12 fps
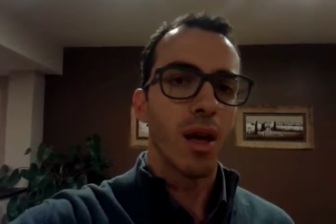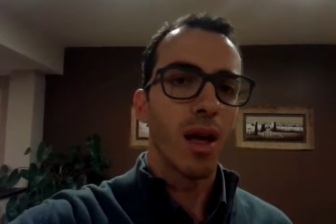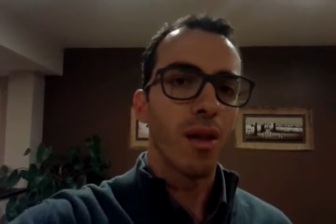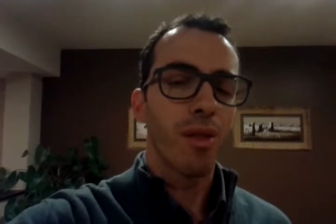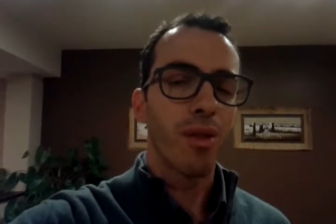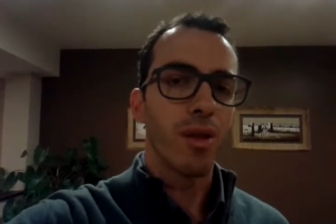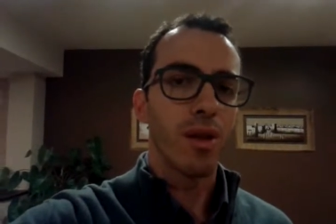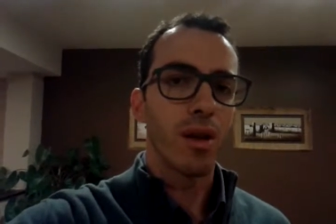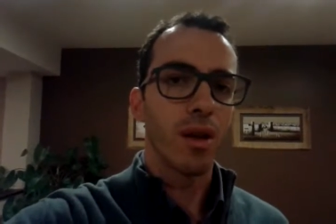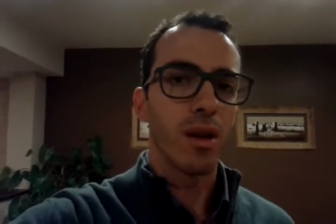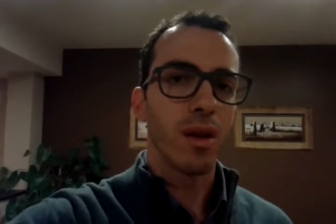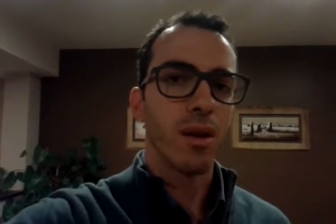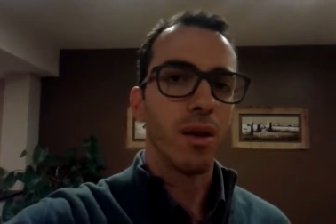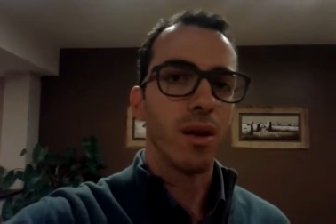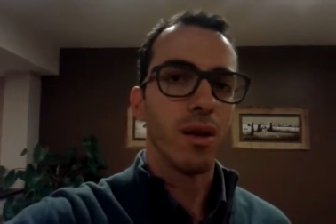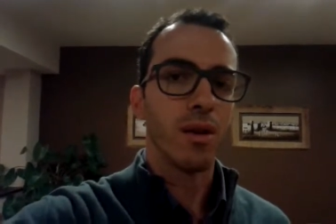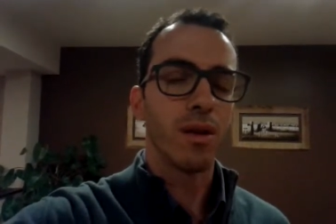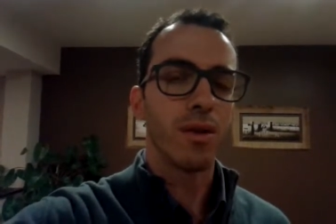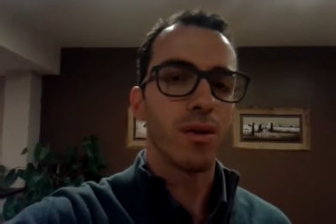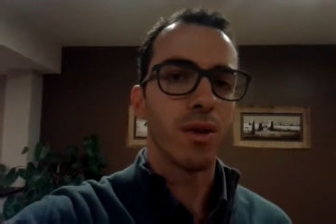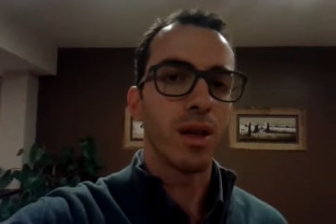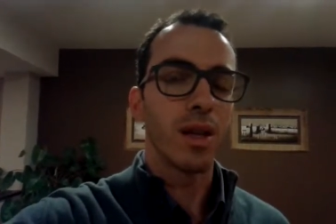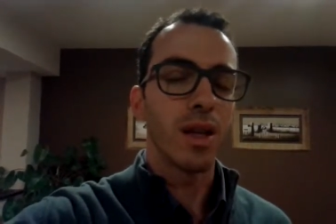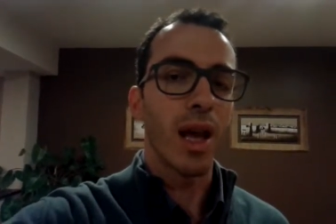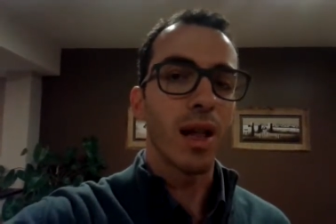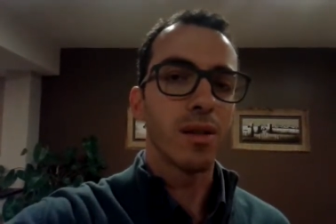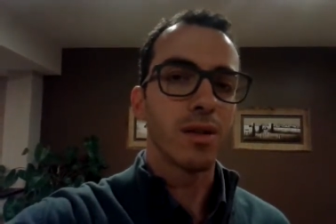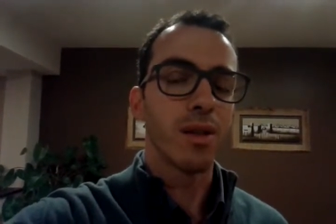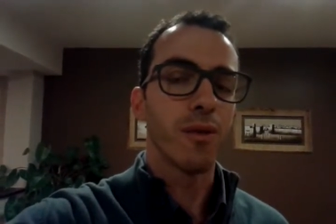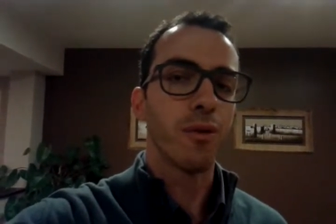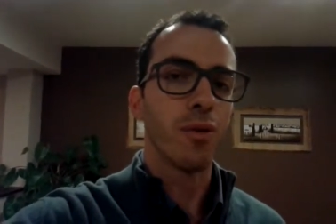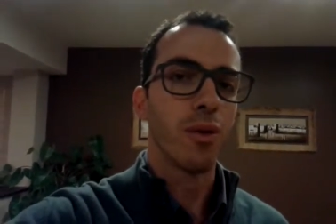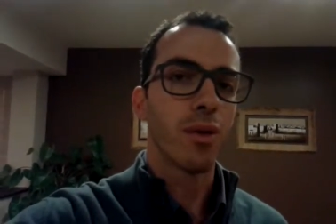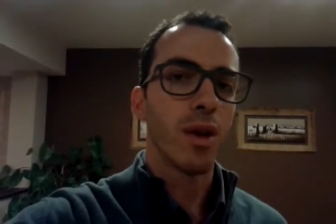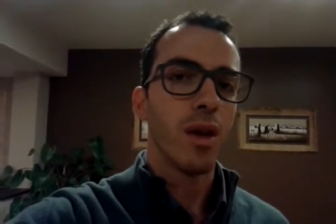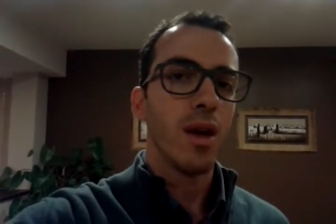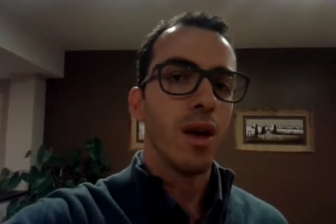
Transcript: a healthy, eating healthy food.